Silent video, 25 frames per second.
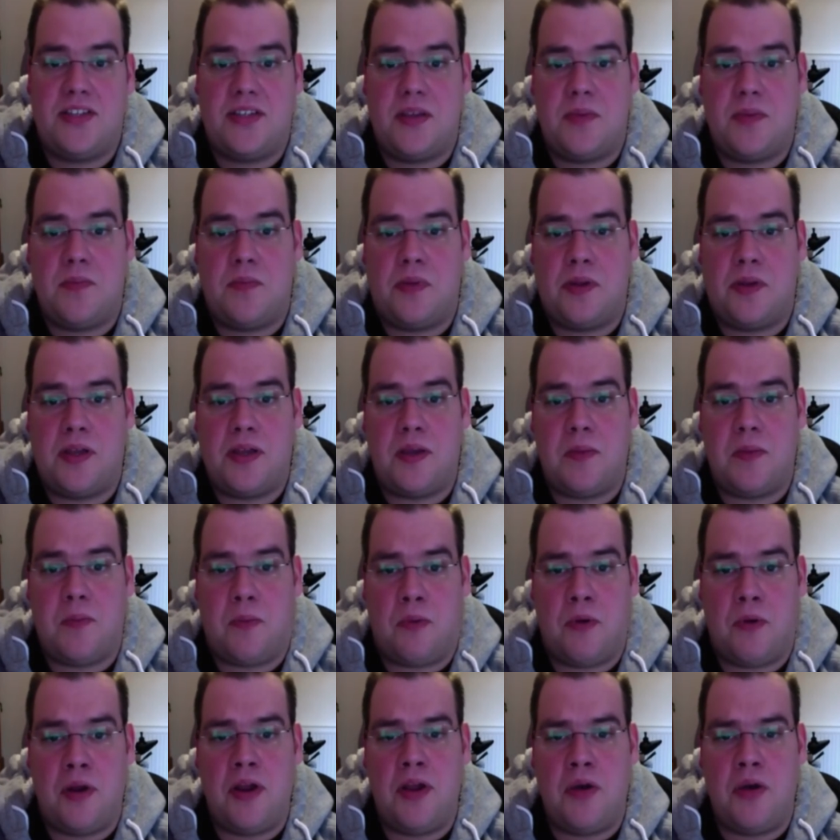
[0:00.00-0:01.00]
simply
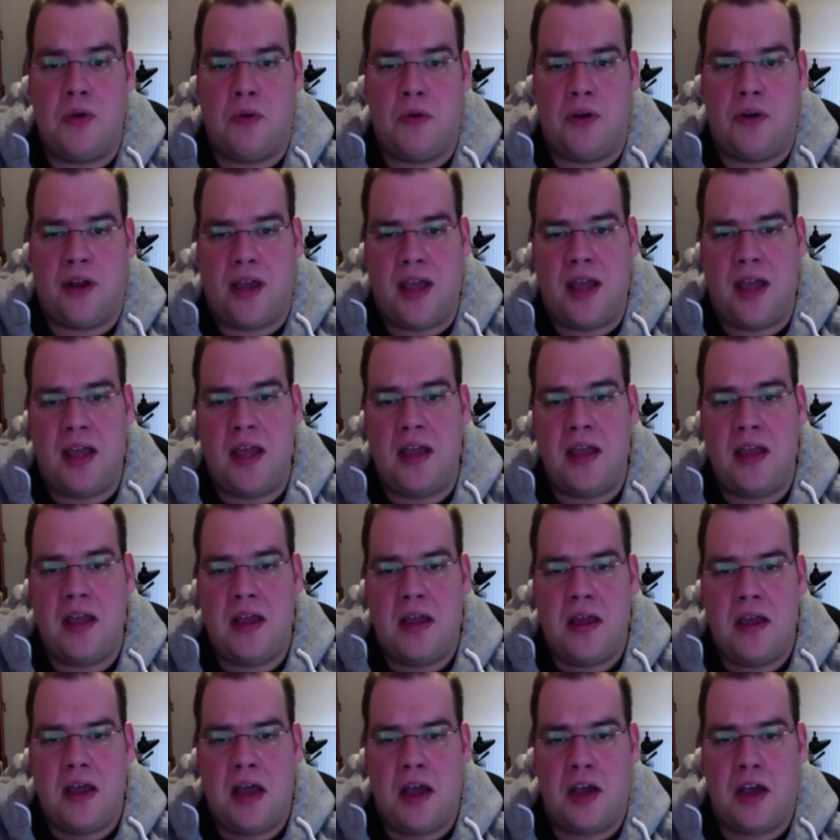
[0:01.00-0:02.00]
pre-order
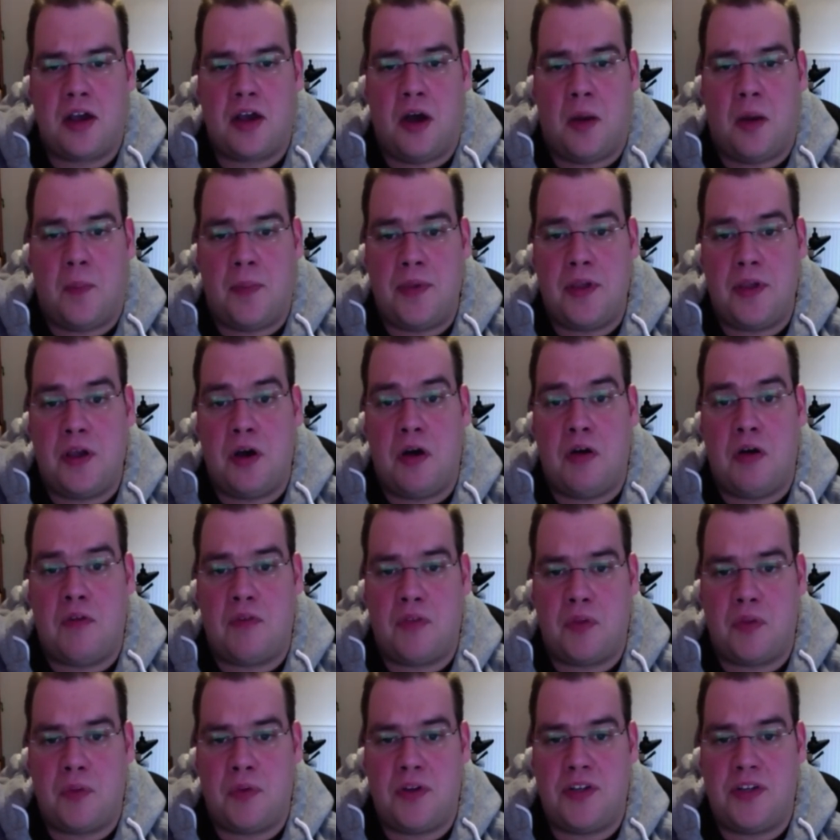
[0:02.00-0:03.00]
a copy
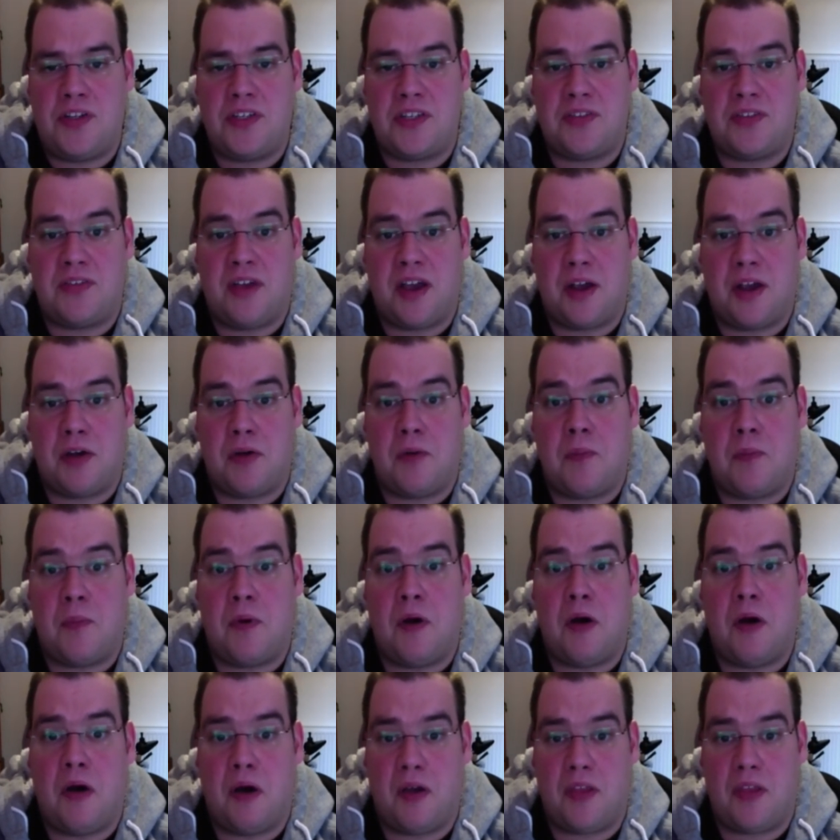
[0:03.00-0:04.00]
of The Witches of Echo
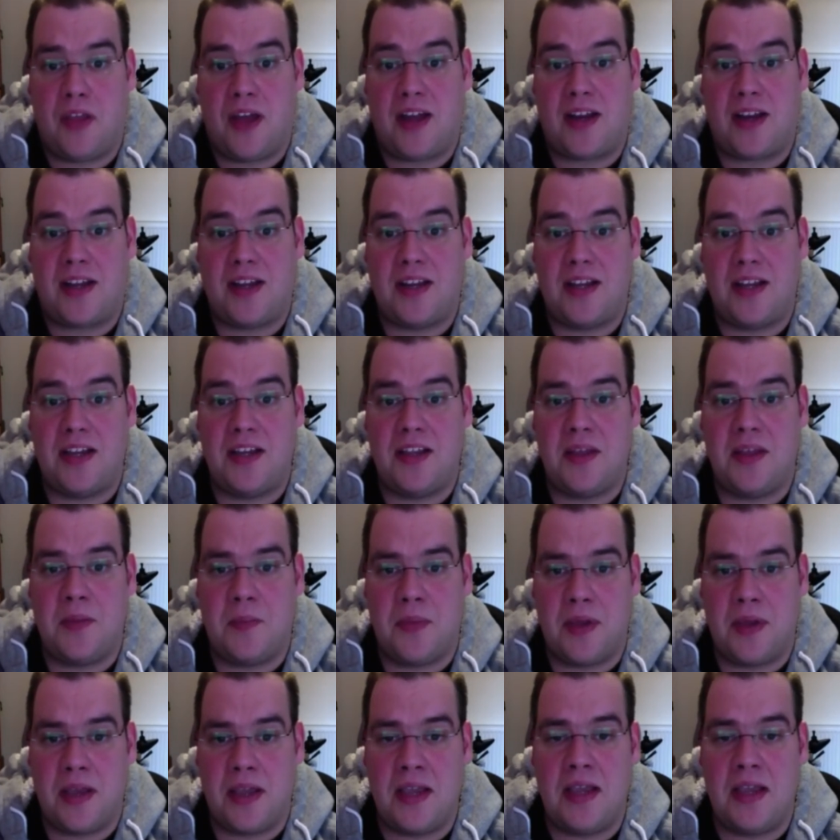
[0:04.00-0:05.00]
Park. That can either
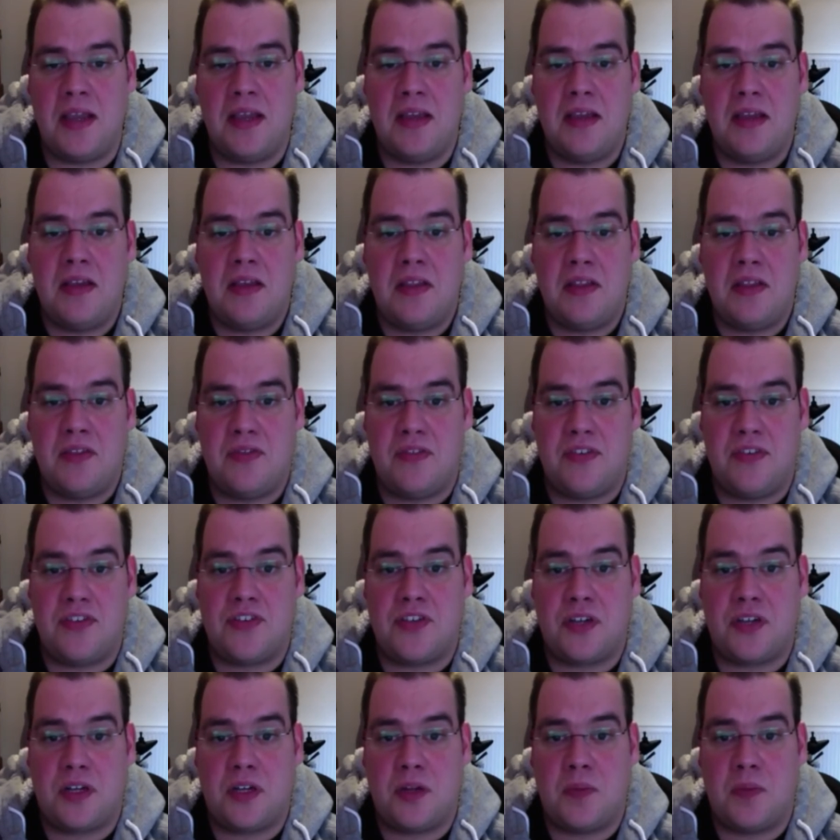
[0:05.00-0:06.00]
be the
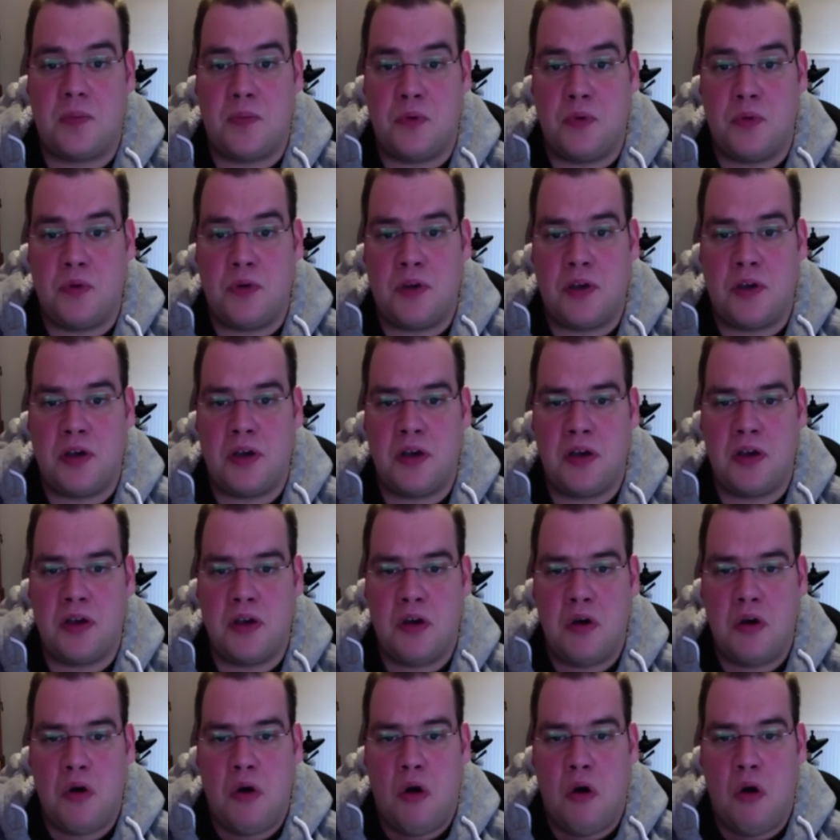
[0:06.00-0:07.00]
physical book
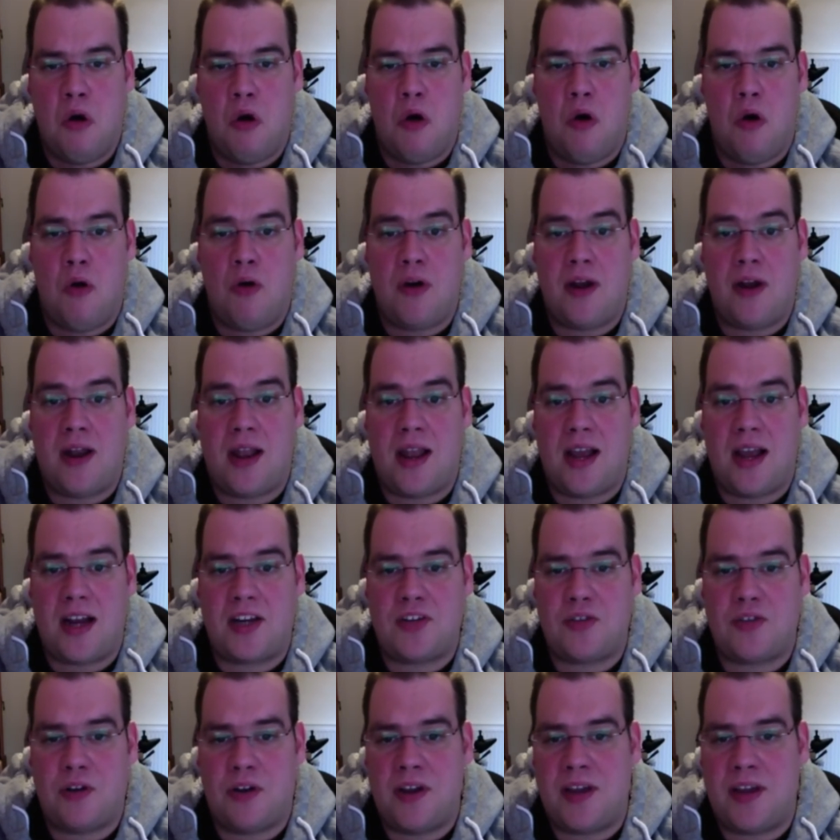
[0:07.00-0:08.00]
or an
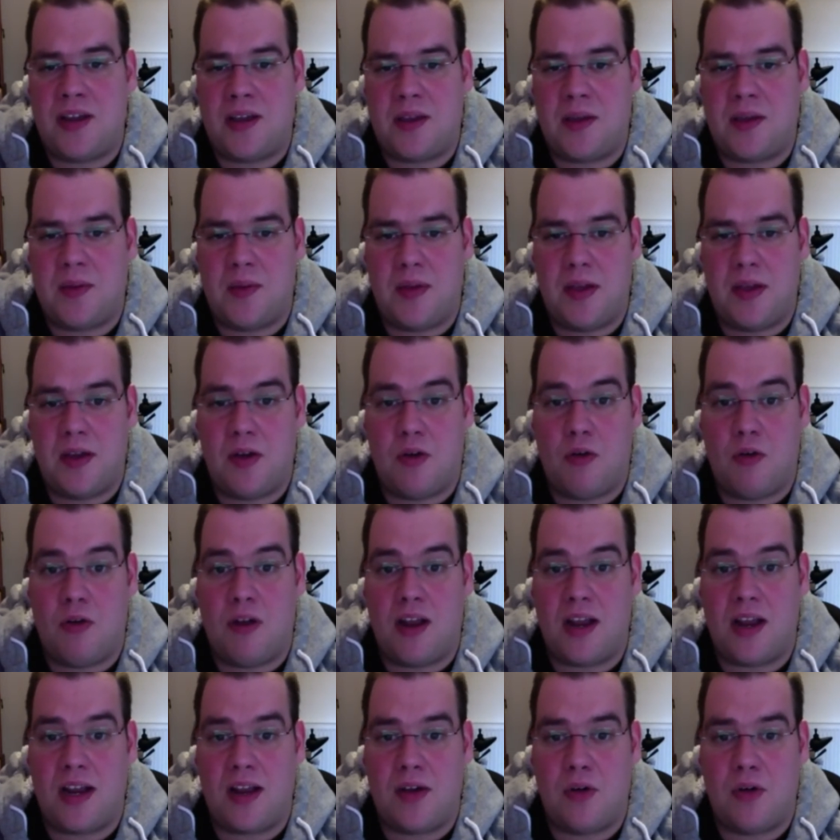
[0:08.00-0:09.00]
electronic
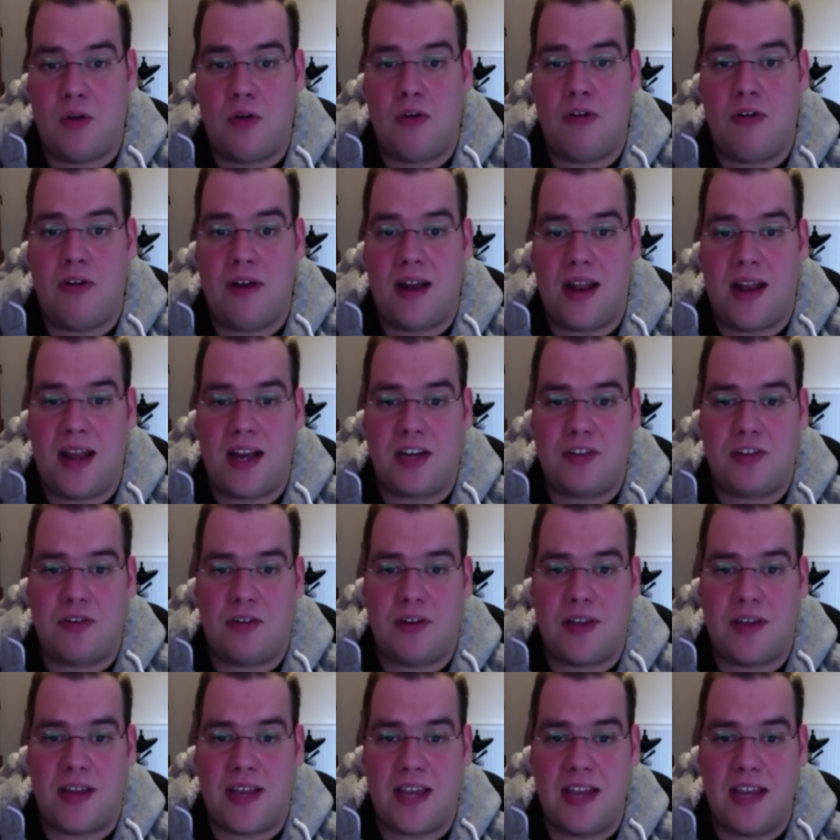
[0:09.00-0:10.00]
or, or an
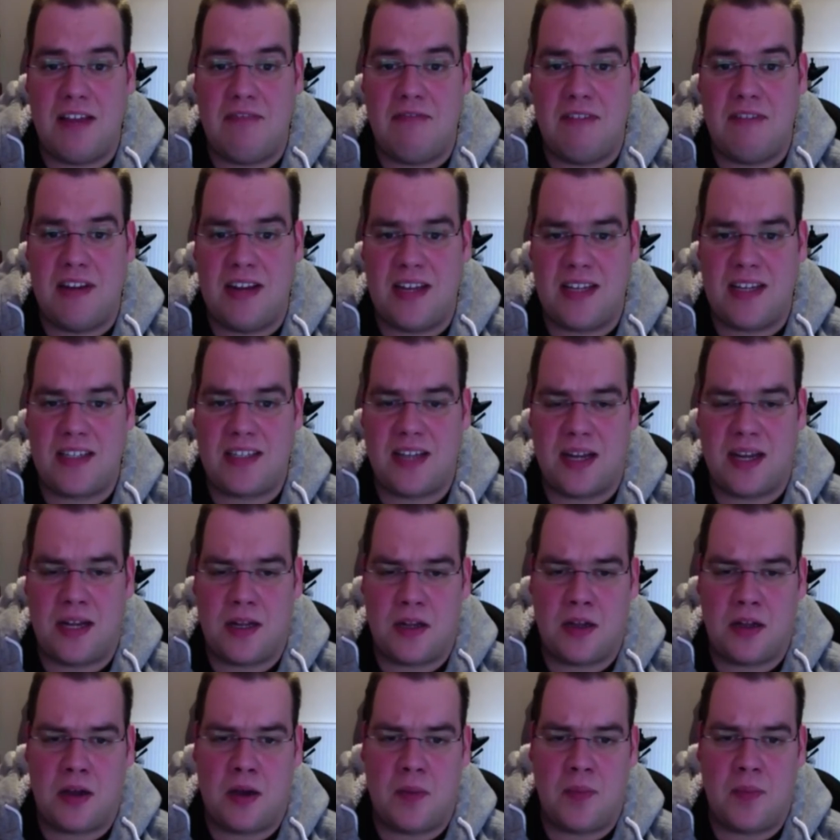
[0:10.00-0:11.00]
electronic e-reader
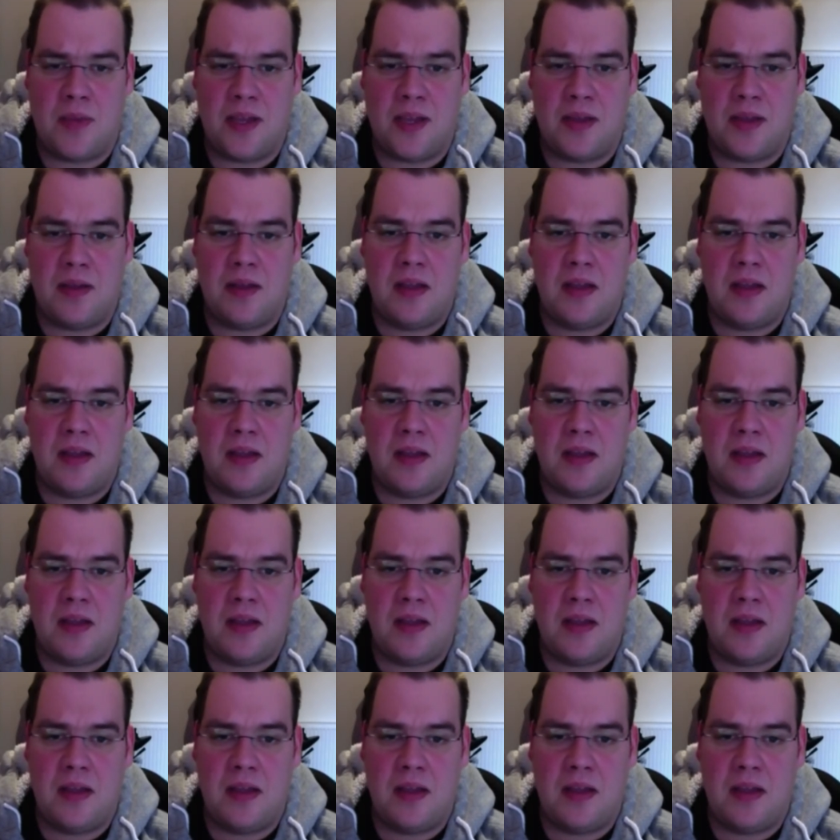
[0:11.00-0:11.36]
style copy